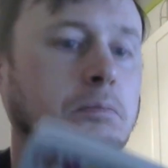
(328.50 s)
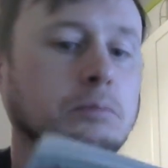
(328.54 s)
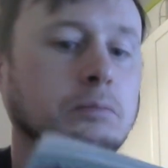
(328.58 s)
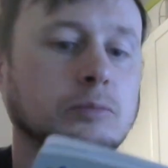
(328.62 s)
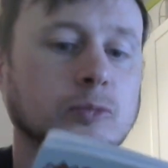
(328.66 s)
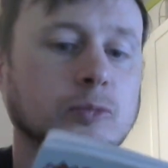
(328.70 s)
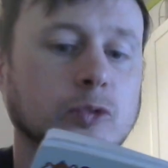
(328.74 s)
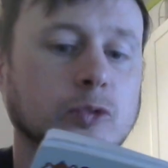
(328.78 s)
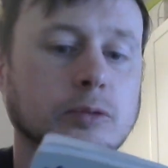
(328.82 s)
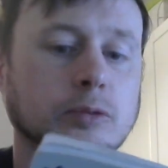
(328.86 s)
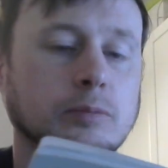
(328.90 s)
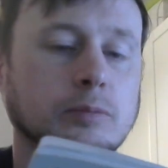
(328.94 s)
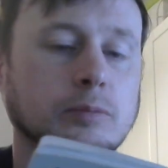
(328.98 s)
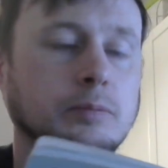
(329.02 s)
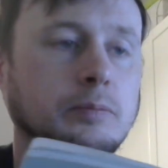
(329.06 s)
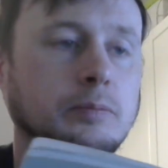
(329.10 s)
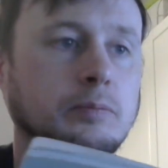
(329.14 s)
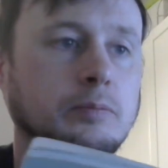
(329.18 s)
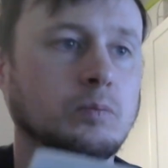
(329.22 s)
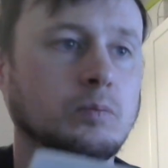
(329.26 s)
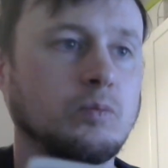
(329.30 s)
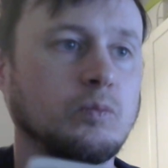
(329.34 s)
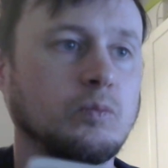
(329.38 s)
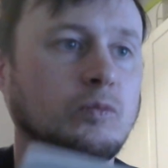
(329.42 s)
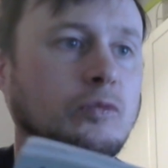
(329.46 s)
Just
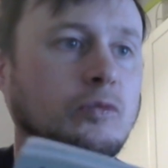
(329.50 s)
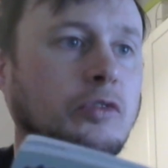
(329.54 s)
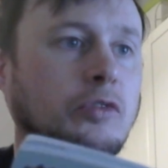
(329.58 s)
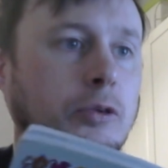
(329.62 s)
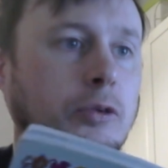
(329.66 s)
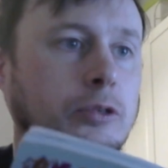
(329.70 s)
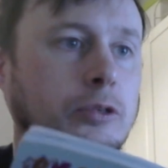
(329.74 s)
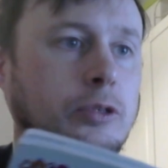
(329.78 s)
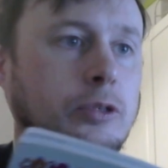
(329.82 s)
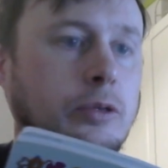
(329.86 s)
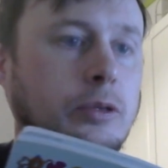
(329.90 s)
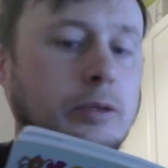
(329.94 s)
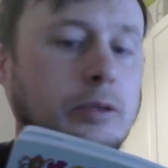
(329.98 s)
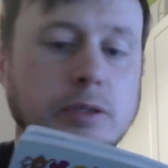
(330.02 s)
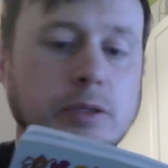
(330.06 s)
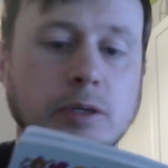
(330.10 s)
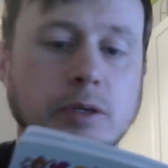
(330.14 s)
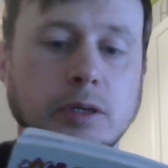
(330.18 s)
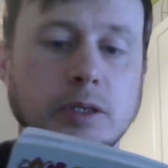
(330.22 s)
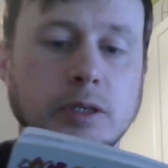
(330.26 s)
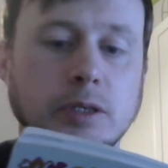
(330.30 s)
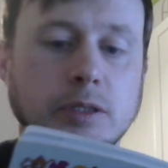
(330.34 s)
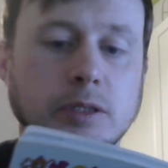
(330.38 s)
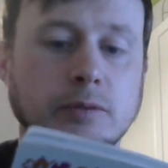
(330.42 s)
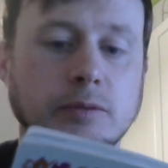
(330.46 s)
focus on the
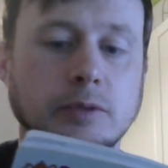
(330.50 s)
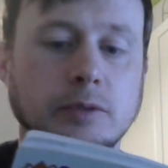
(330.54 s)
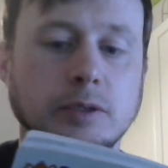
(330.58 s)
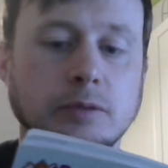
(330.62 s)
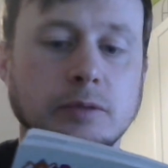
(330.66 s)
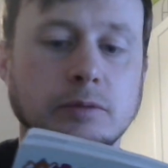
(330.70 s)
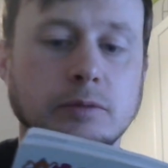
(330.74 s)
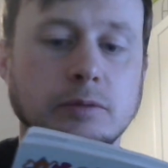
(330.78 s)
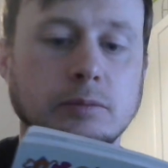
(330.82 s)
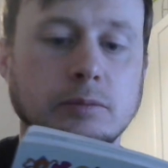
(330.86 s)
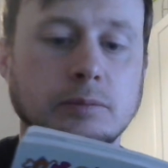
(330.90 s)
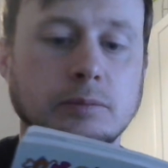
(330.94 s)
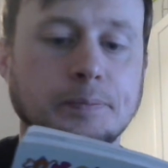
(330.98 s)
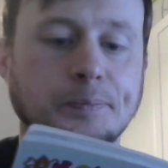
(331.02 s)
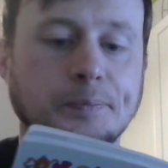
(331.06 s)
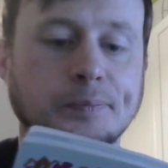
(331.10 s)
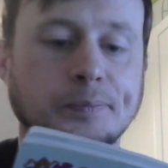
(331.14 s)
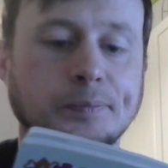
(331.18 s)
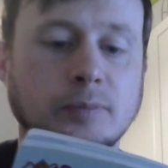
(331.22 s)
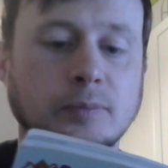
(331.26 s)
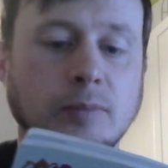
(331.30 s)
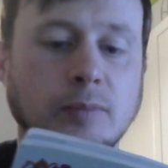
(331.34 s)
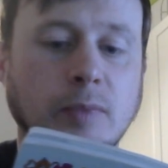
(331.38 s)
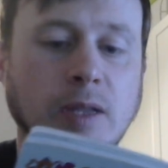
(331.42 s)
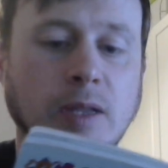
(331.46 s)
size of the different.
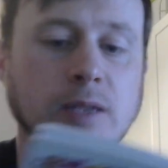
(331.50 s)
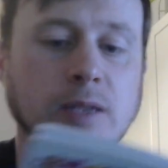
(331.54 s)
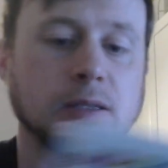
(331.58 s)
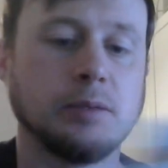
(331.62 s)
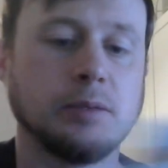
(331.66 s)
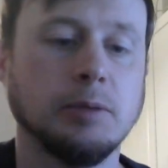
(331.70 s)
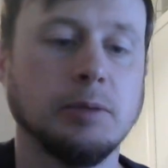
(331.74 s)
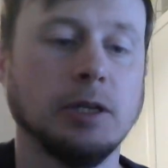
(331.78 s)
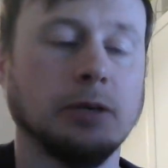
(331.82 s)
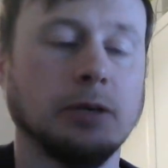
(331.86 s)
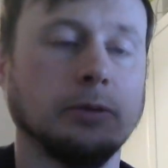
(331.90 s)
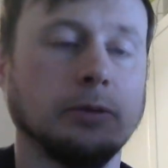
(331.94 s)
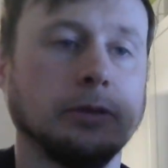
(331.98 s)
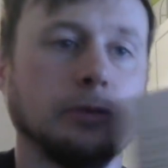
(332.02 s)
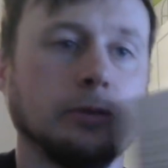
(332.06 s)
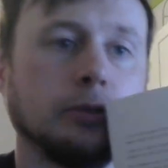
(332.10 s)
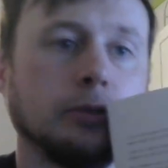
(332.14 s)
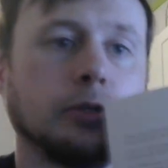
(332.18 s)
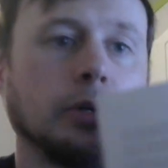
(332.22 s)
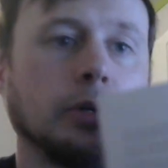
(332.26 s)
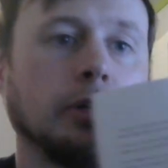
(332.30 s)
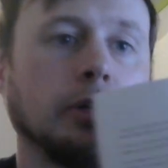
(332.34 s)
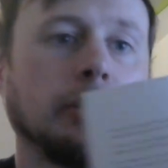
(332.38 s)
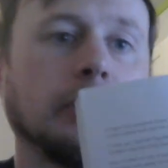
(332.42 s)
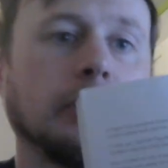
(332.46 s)
It's a bit like one of those
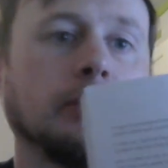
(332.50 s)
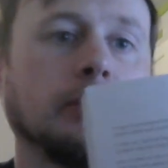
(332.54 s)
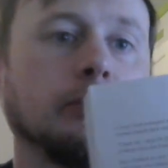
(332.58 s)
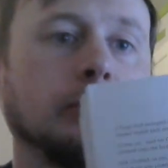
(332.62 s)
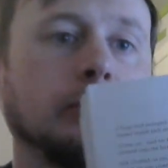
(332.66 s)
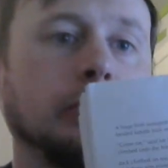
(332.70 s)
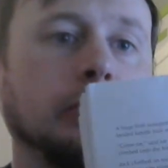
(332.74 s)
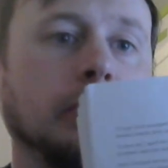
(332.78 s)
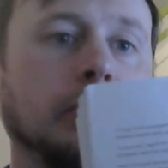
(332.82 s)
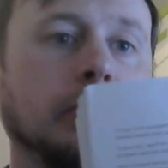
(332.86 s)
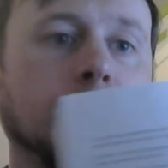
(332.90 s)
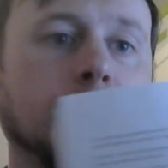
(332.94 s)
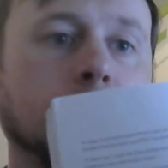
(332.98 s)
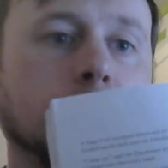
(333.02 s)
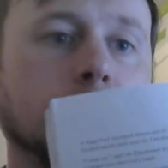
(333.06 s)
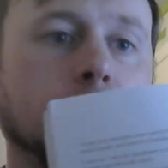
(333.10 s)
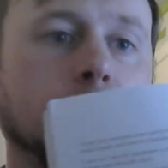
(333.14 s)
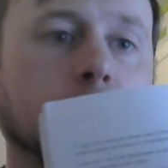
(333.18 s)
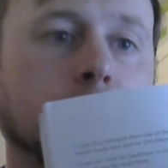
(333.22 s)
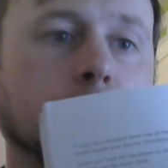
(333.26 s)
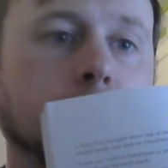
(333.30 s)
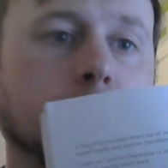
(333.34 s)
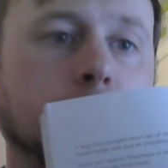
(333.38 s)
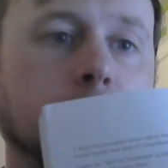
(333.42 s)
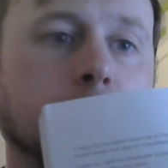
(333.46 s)
diagrams you get that
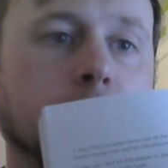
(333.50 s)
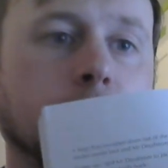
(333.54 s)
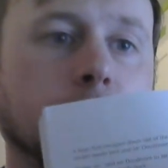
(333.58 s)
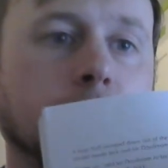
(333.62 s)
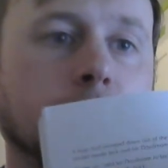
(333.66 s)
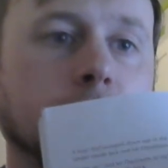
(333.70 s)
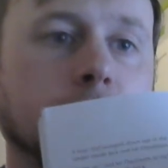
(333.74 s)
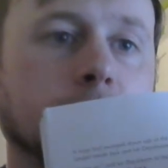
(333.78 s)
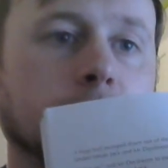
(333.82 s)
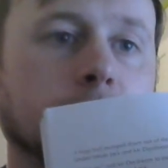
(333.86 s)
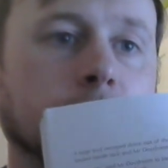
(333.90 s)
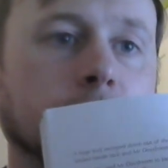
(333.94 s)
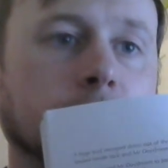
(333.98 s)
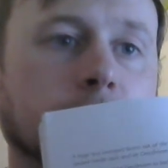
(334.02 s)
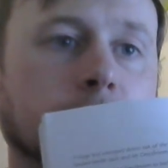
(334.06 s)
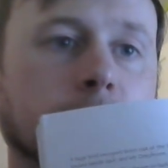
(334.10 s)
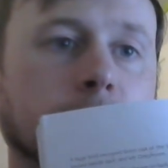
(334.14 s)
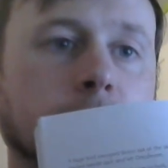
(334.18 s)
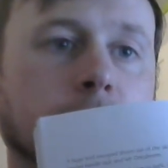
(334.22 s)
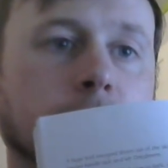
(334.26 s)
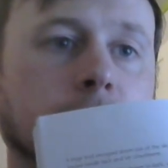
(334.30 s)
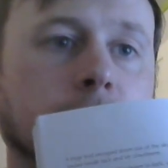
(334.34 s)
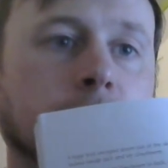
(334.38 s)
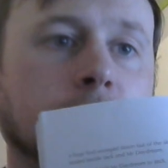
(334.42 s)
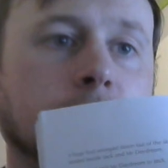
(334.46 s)
show the size of a
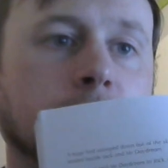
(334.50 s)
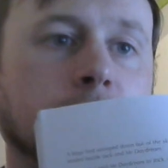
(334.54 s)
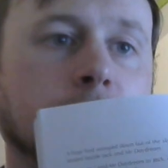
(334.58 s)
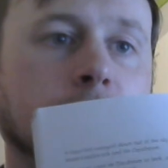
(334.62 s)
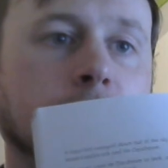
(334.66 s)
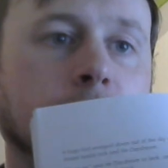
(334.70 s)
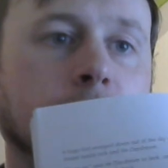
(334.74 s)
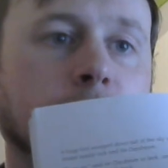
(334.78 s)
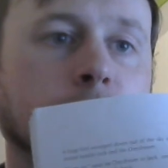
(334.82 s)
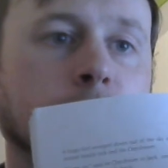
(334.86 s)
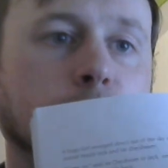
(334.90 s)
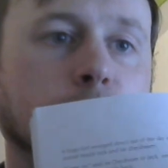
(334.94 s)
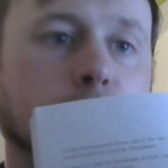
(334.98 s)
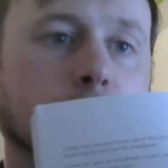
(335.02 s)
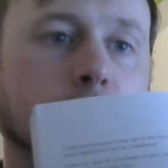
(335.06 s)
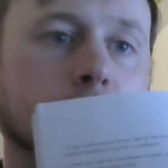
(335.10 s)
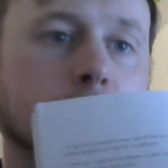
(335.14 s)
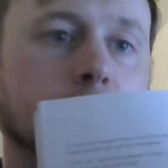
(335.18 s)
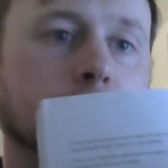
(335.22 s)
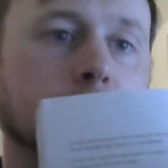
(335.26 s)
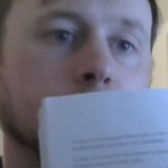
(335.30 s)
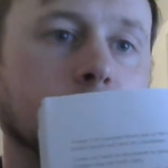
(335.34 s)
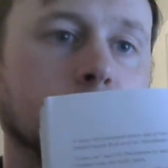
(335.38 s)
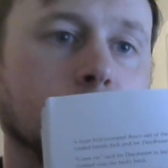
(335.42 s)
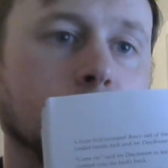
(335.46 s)

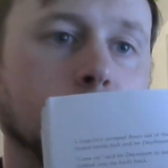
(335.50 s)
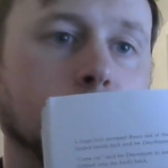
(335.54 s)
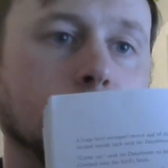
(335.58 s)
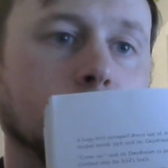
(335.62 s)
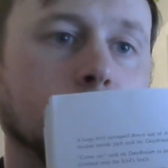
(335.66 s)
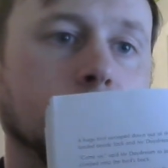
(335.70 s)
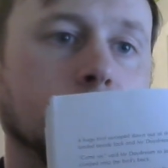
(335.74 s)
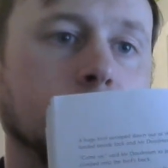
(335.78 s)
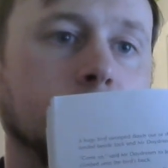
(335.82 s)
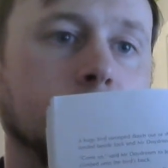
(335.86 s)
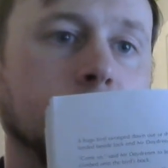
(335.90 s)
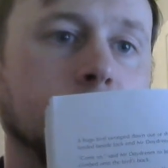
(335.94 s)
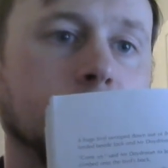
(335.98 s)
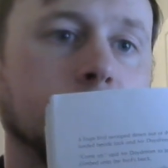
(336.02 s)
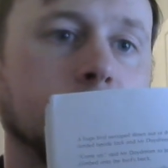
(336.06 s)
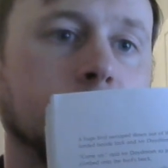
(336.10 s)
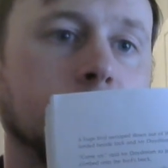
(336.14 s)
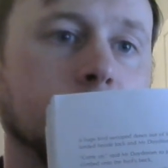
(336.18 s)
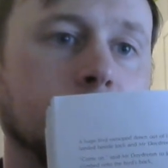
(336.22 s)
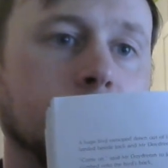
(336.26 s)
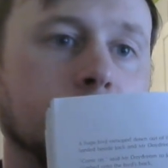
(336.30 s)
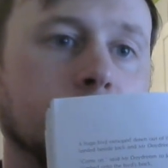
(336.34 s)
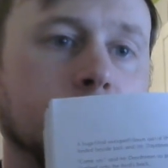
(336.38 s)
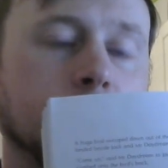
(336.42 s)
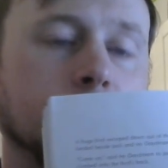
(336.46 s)
brontosaurus next to
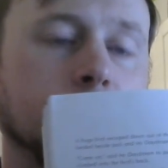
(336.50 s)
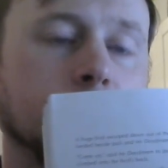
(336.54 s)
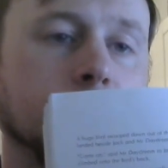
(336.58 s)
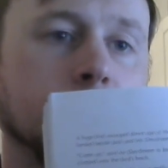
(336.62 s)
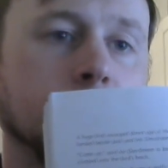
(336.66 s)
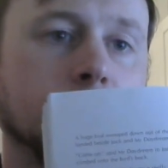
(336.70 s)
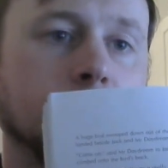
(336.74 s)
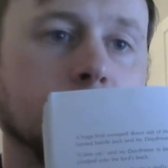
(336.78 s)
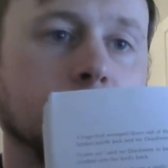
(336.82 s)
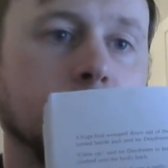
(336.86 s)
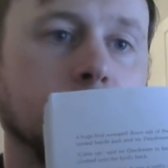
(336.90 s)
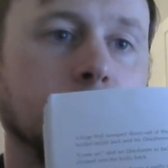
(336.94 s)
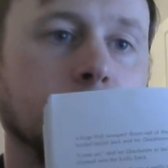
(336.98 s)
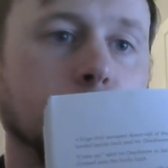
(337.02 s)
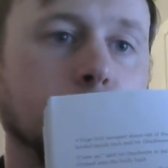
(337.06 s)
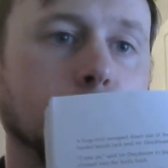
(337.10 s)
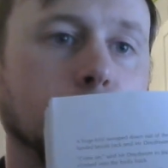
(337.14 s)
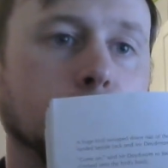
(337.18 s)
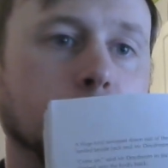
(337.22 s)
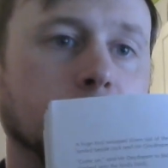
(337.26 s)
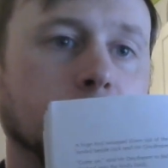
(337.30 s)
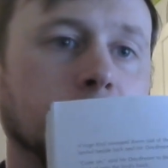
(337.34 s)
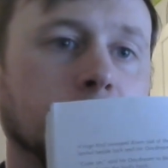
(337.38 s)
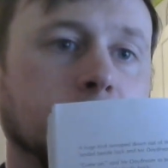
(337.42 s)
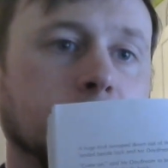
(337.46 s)
the size of a
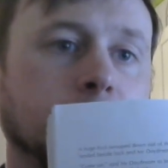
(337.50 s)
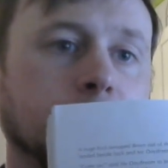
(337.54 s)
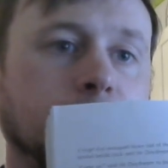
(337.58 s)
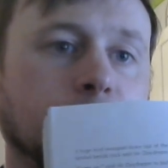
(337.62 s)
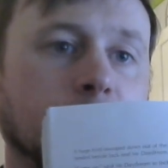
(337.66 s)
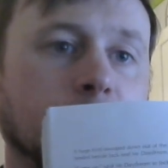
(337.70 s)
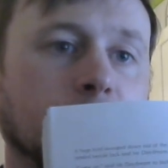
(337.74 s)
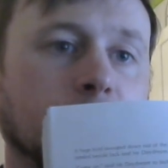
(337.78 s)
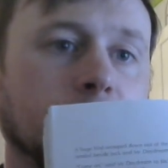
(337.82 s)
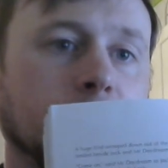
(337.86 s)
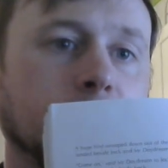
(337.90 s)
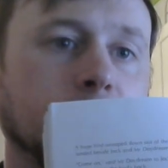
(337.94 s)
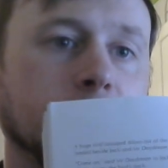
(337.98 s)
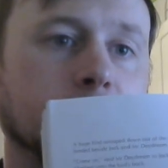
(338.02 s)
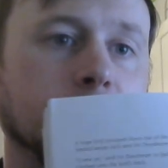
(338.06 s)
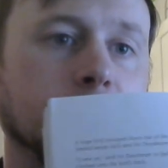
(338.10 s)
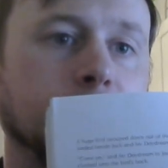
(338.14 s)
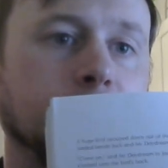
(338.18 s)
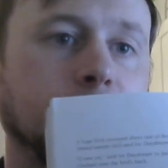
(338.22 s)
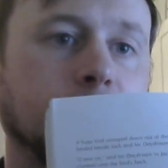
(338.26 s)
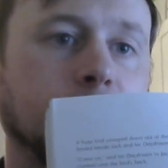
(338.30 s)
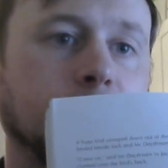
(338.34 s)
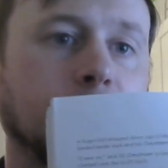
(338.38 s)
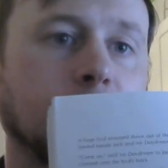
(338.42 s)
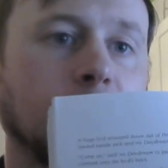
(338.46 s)
human and a
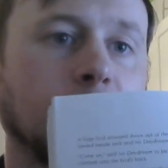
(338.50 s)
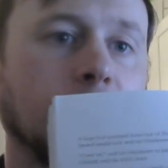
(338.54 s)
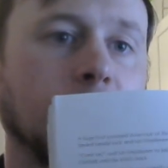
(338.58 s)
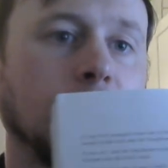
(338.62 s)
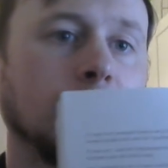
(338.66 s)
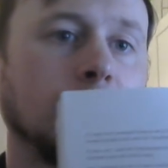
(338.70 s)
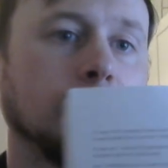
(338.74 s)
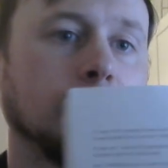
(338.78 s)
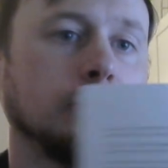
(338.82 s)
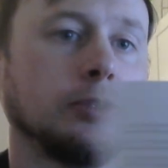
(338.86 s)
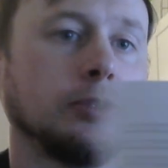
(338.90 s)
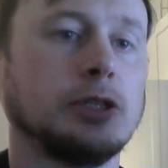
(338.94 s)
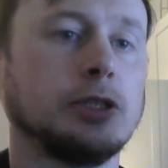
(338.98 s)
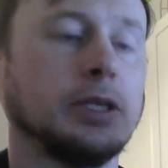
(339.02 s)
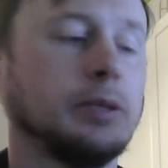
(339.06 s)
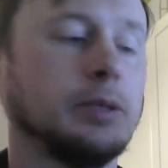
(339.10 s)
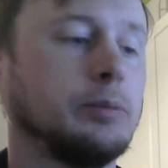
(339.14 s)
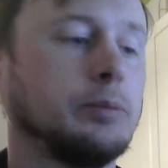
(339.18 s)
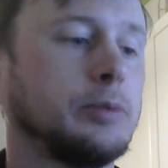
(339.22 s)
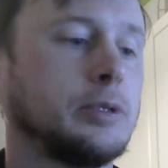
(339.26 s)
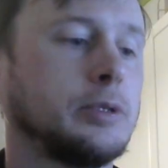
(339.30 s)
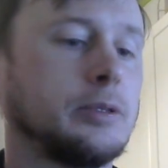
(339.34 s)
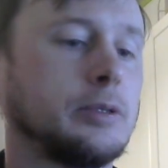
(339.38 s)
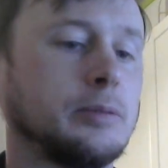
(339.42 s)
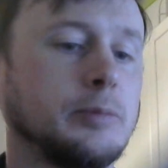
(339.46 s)

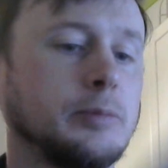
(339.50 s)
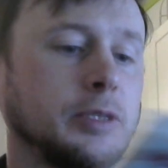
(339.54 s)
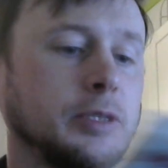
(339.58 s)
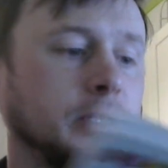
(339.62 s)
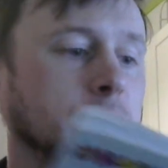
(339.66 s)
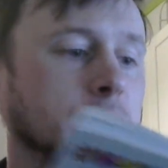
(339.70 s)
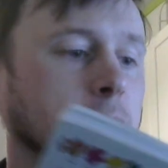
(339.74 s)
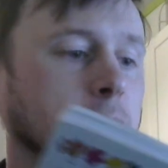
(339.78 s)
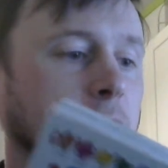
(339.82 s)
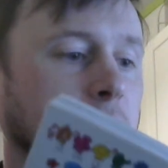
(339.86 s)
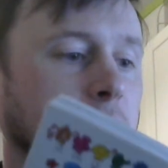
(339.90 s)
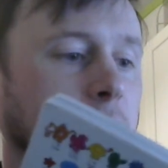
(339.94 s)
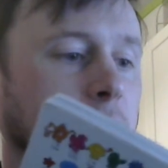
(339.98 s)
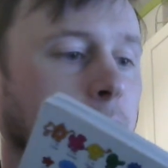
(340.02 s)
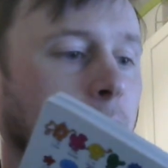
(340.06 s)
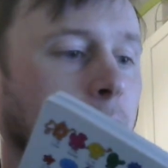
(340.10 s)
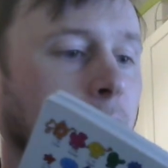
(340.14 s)
cloud-shaped Mr. Man.